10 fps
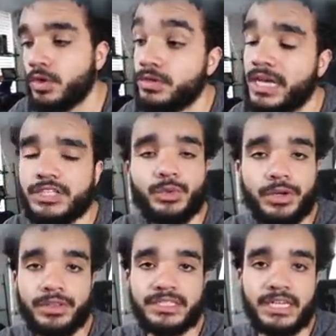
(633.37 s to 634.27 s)
well, not
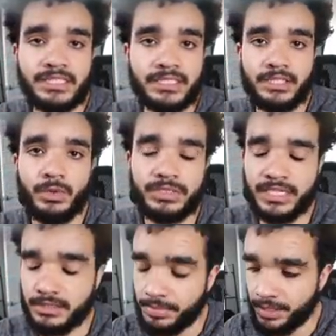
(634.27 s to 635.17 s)
squared on the sides because he always
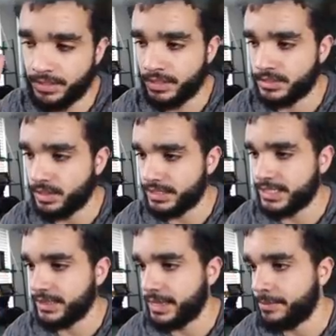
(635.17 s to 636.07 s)
has the beard. So I'll
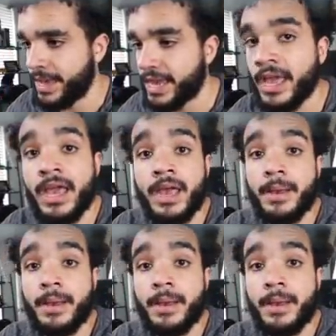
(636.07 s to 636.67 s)
take that back.